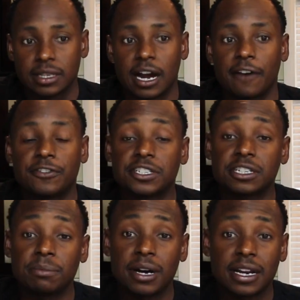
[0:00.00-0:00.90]
Now, if you're
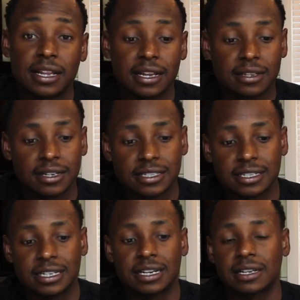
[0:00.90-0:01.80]
somebody that
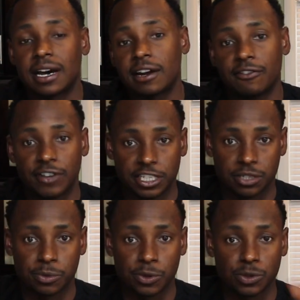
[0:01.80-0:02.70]
doesn't eat a lot of
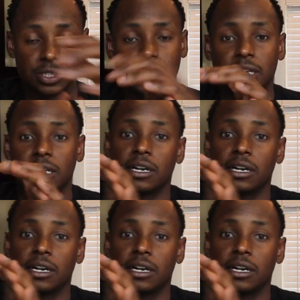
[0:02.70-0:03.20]
vegetables,